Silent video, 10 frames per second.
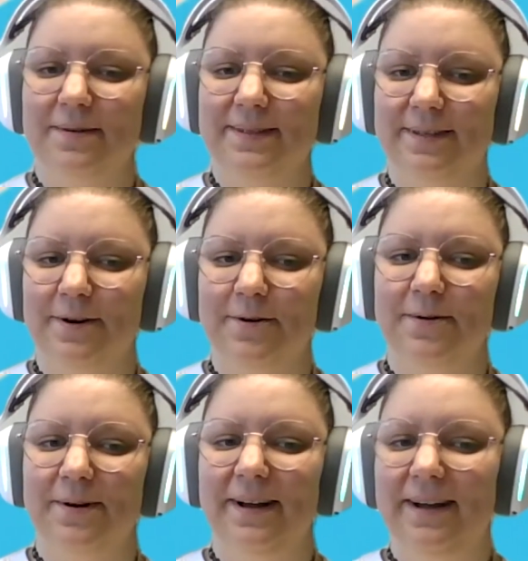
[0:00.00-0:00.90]

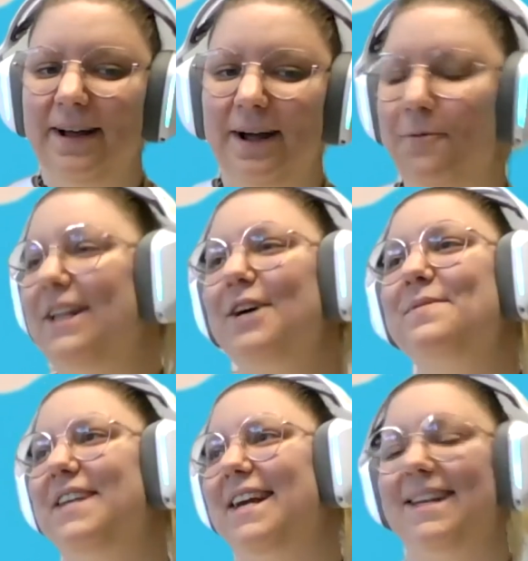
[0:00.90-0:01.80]
So
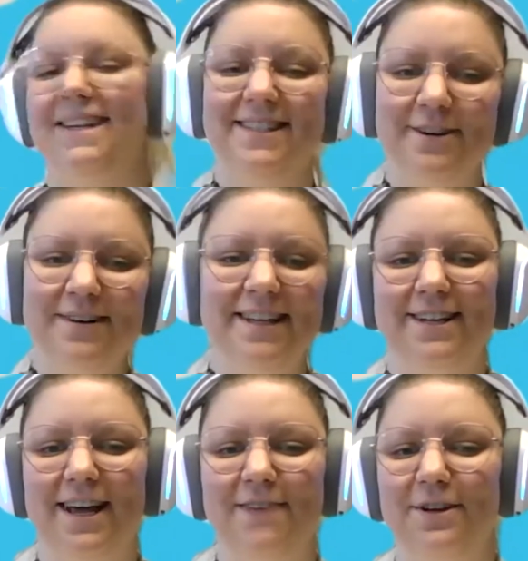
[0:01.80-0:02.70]
welcome, Jake. So nice
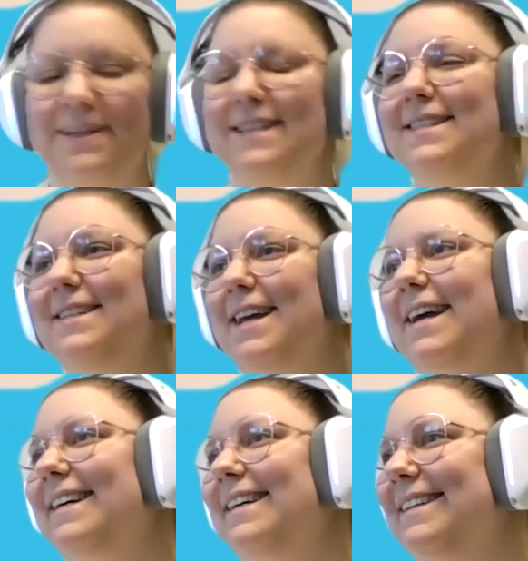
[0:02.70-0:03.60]
to have you with us today.